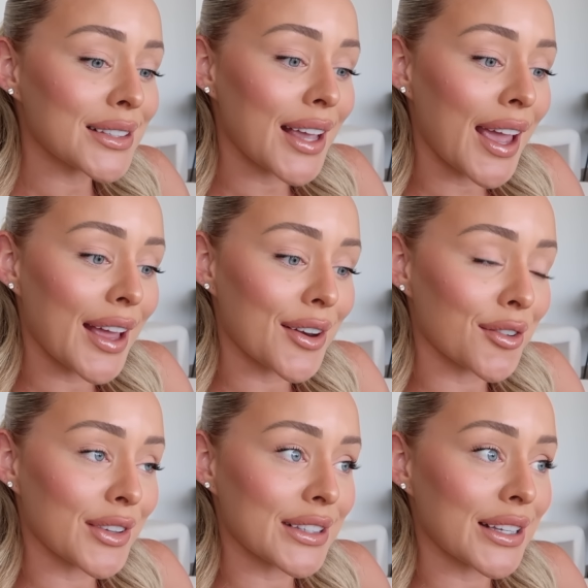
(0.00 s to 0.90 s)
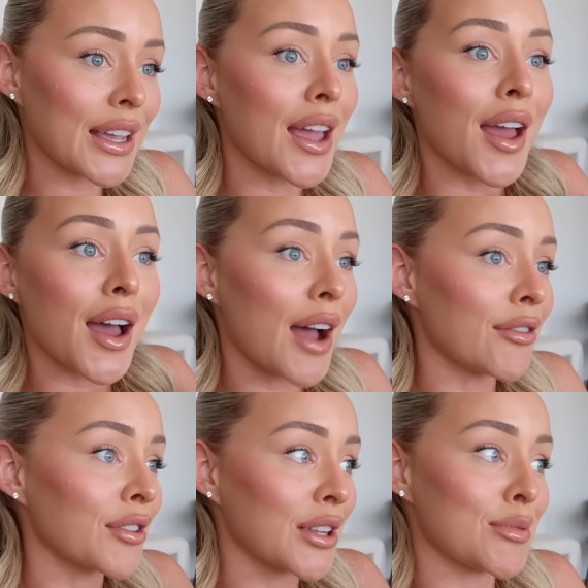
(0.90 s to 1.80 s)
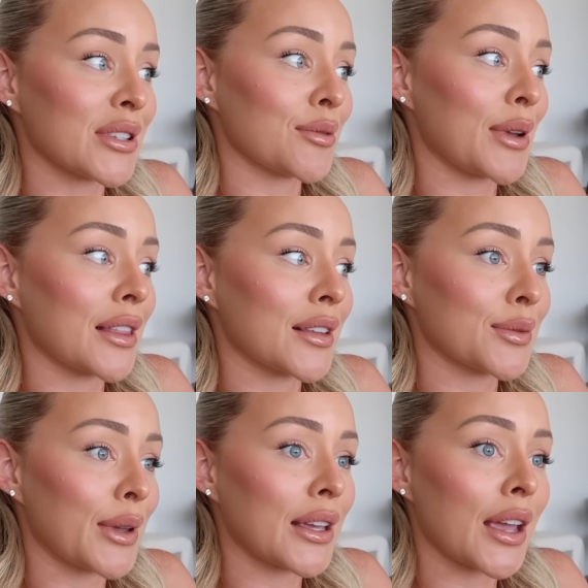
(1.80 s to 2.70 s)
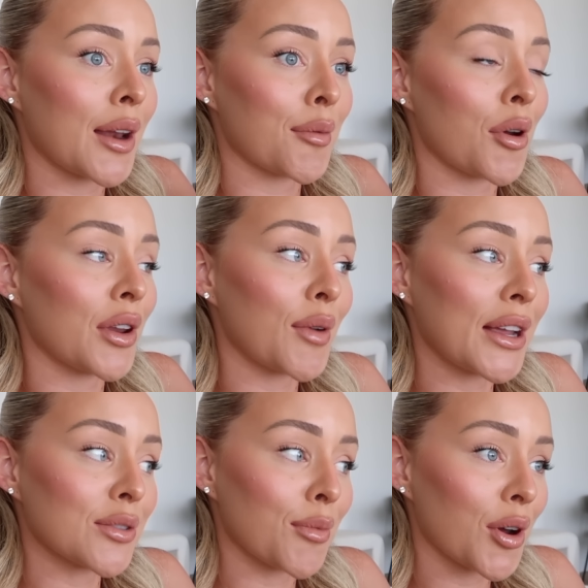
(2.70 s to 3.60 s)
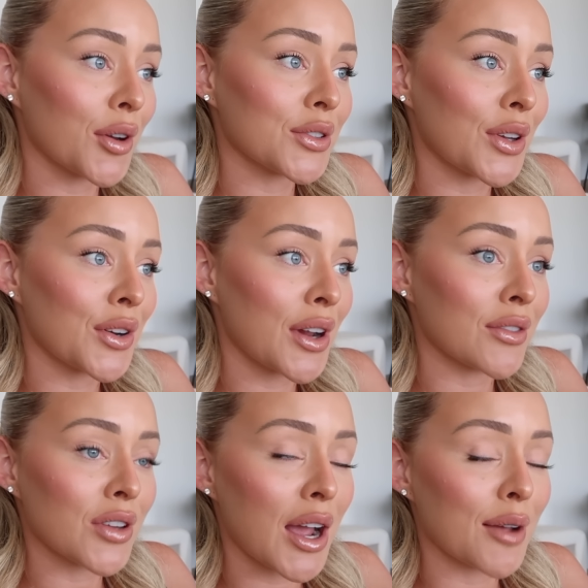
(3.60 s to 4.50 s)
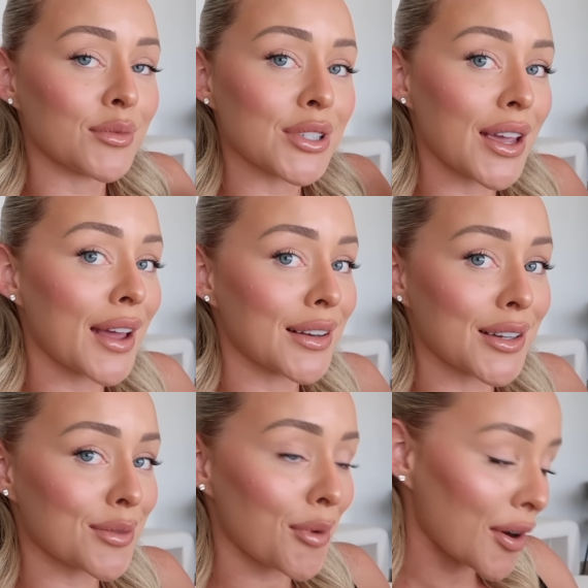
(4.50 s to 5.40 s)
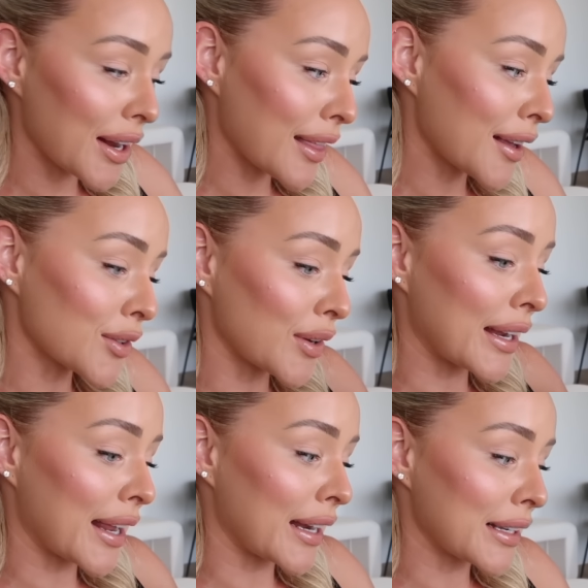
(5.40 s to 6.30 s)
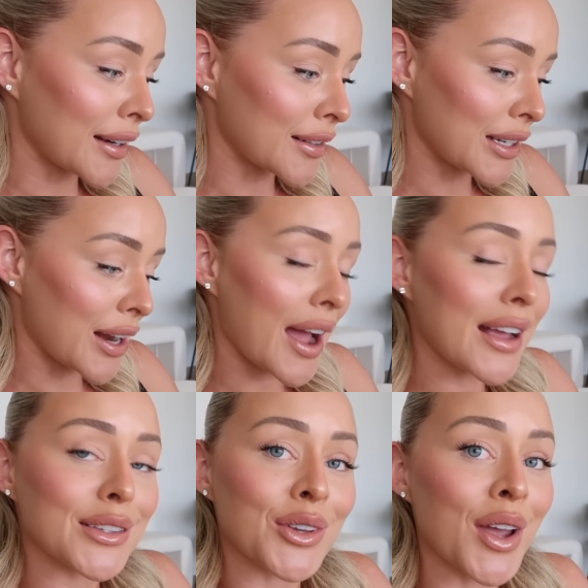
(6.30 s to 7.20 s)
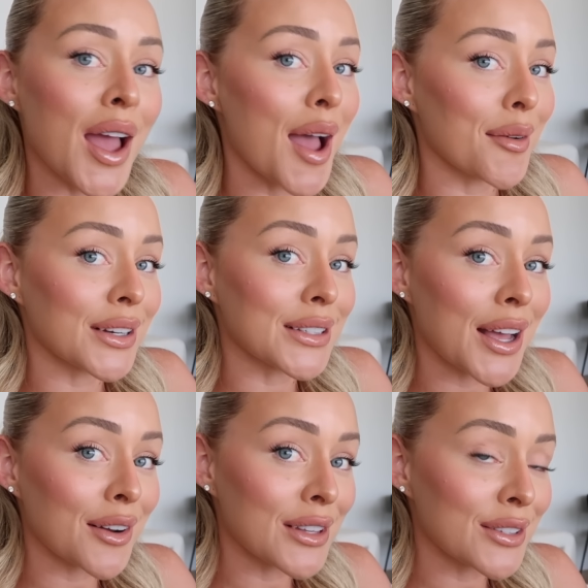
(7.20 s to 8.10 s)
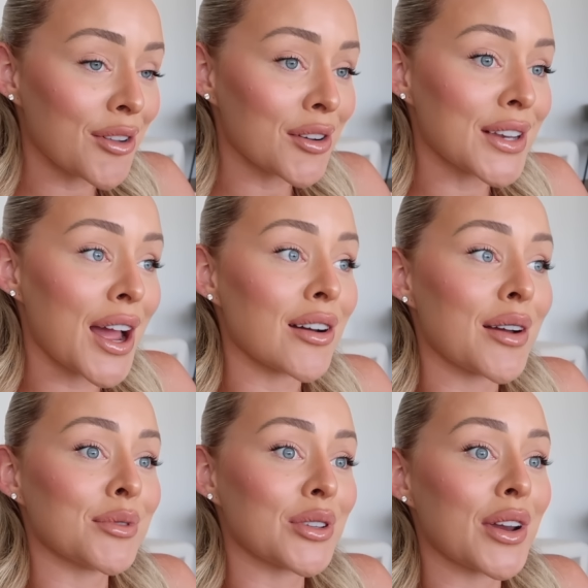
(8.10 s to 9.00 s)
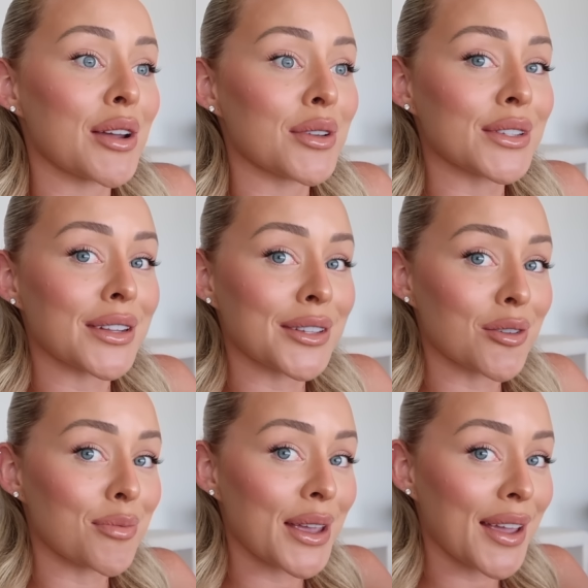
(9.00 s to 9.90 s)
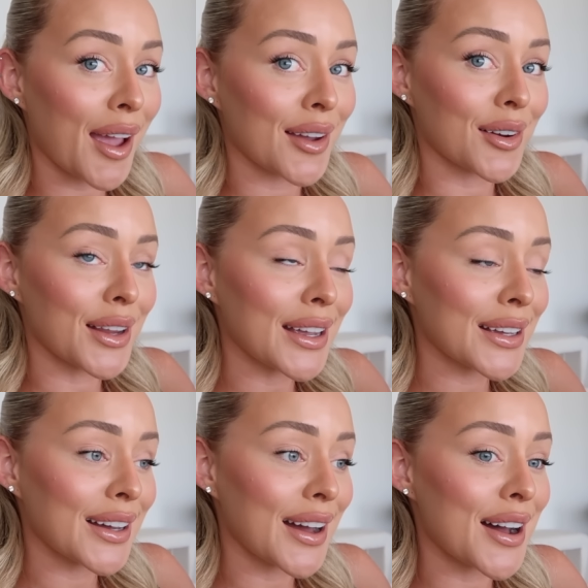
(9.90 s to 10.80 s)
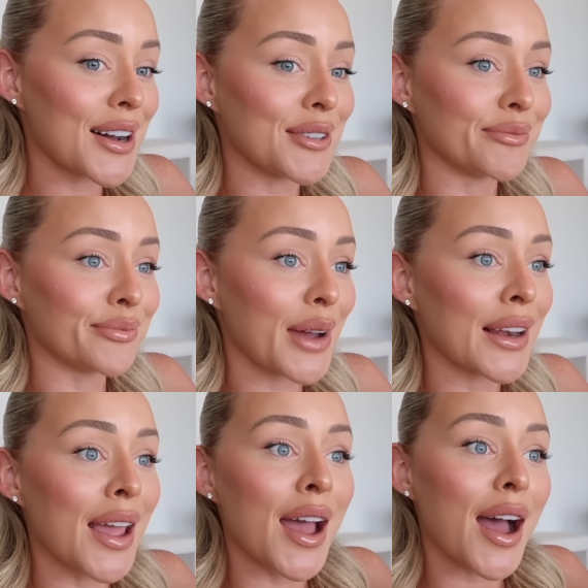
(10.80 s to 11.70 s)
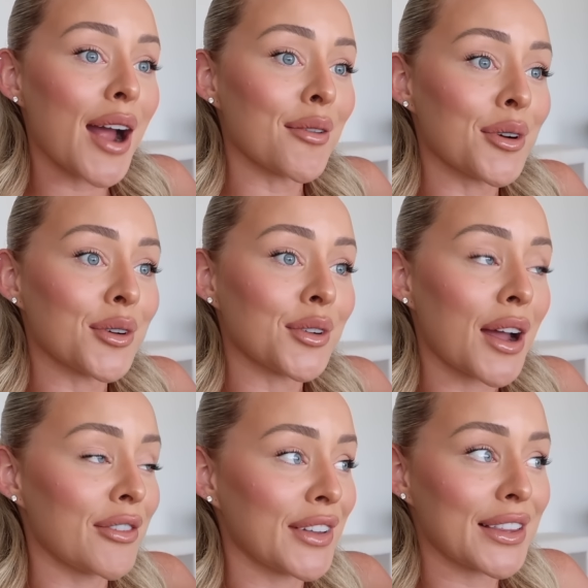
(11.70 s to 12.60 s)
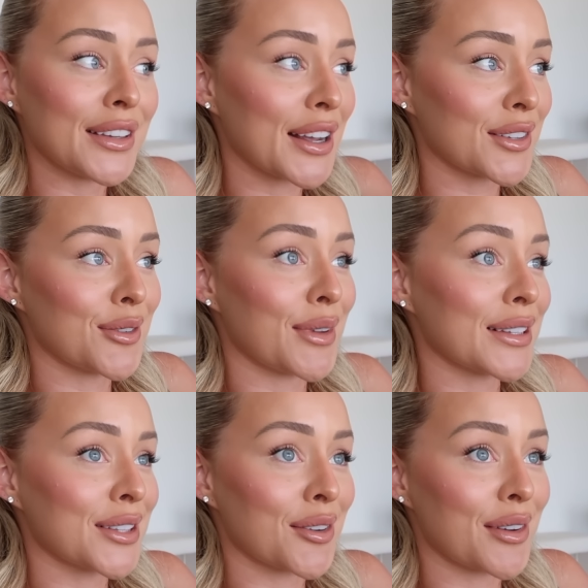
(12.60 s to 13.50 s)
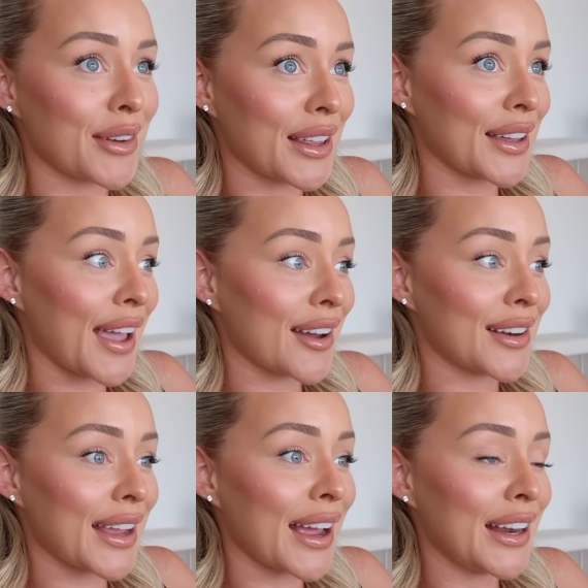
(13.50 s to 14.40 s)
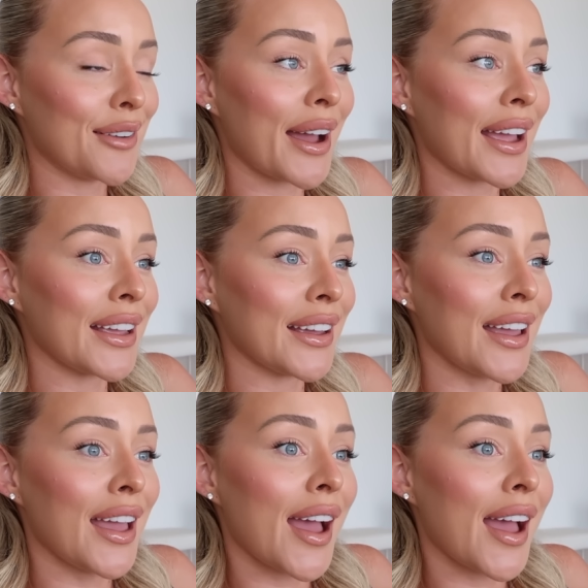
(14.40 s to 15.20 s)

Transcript: And obviously I have a really busy week this week and I'm going away tomorrow, so I don't have time to edit it tomorrow or anything, so I need to get it done tonight. So I'm gonna sign off this vlog now. I'm sorry it was a little bit chaotic, but I feel like the next few weeks are gonna be really chaotic anyway.